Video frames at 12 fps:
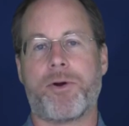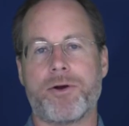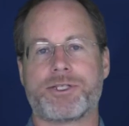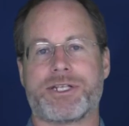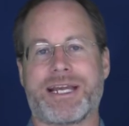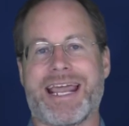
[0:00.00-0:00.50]

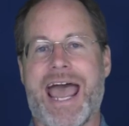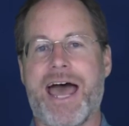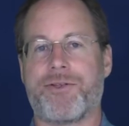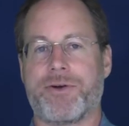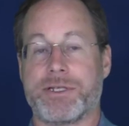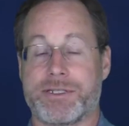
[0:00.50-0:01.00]
person
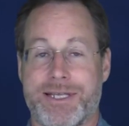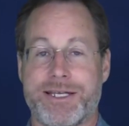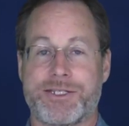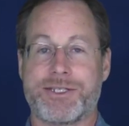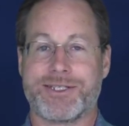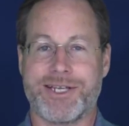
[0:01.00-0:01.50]
gatherings
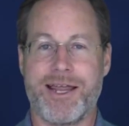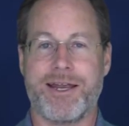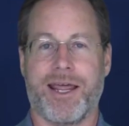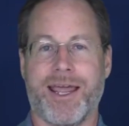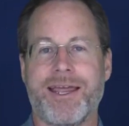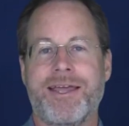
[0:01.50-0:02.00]
this
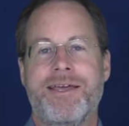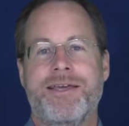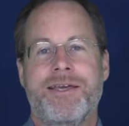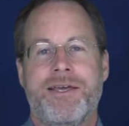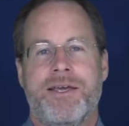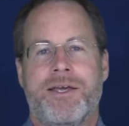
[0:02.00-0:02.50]
Sunday,
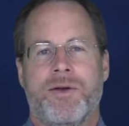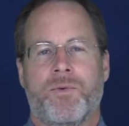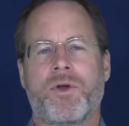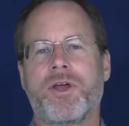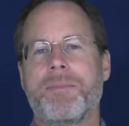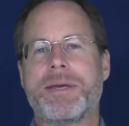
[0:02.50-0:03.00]

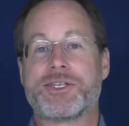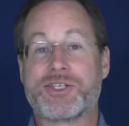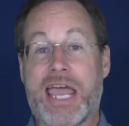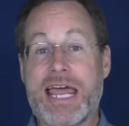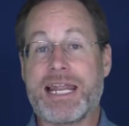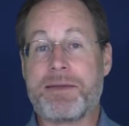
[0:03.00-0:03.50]
we're going to be
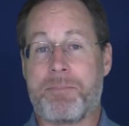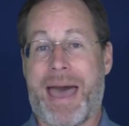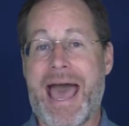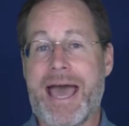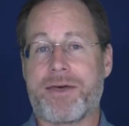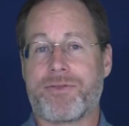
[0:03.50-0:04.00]
scaling
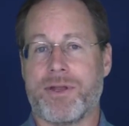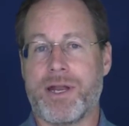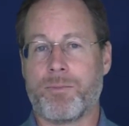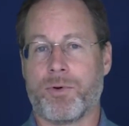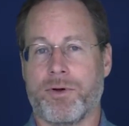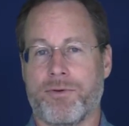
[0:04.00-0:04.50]
back the
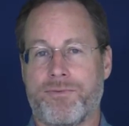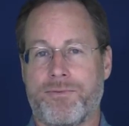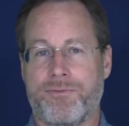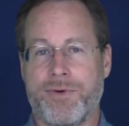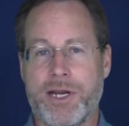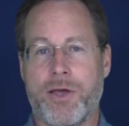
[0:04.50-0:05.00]
number
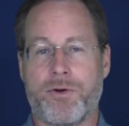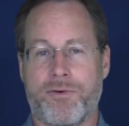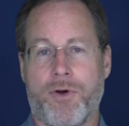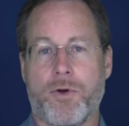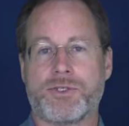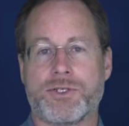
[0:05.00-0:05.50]
of video
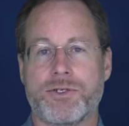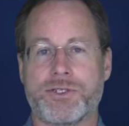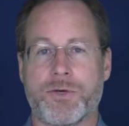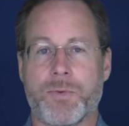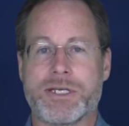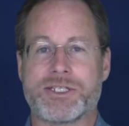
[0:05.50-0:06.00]
devotionals
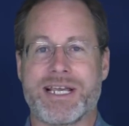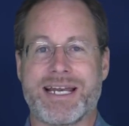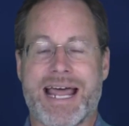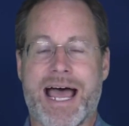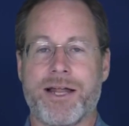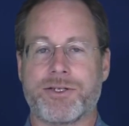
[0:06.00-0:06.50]
that we
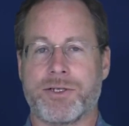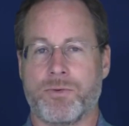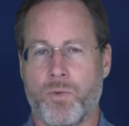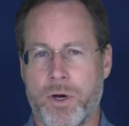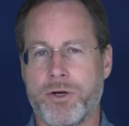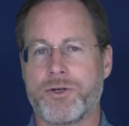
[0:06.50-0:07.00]
send out to
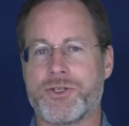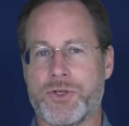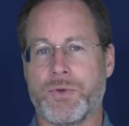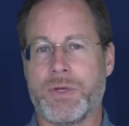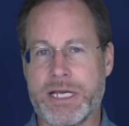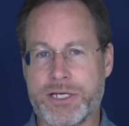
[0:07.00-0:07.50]
one or
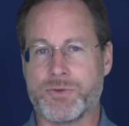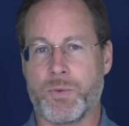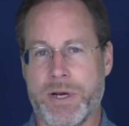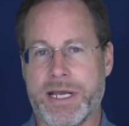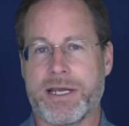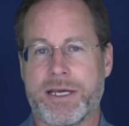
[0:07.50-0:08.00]
two each
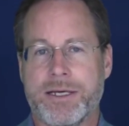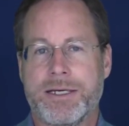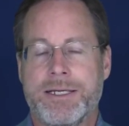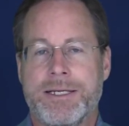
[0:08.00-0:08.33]
week.